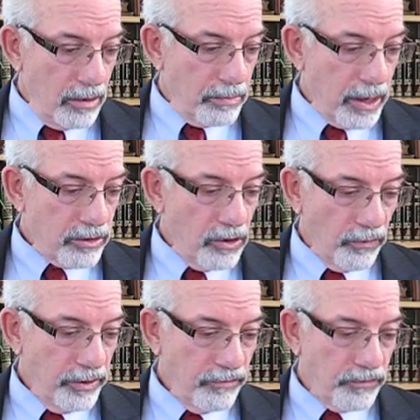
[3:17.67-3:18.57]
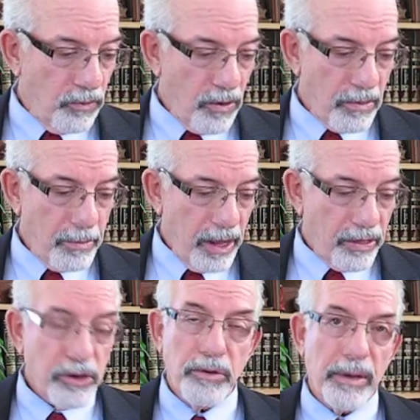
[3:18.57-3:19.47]
But the only form
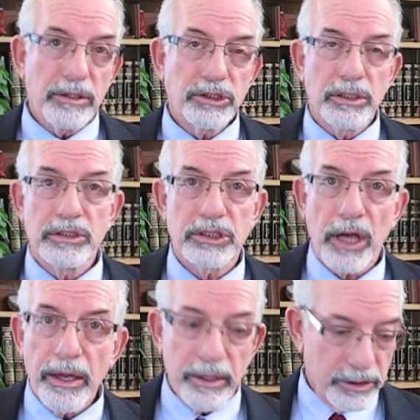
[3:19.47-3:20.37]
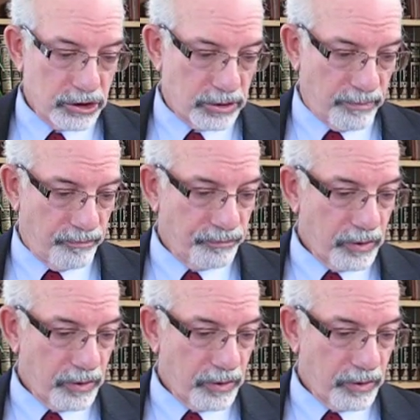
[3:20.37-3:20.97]
that you mention is Zionism.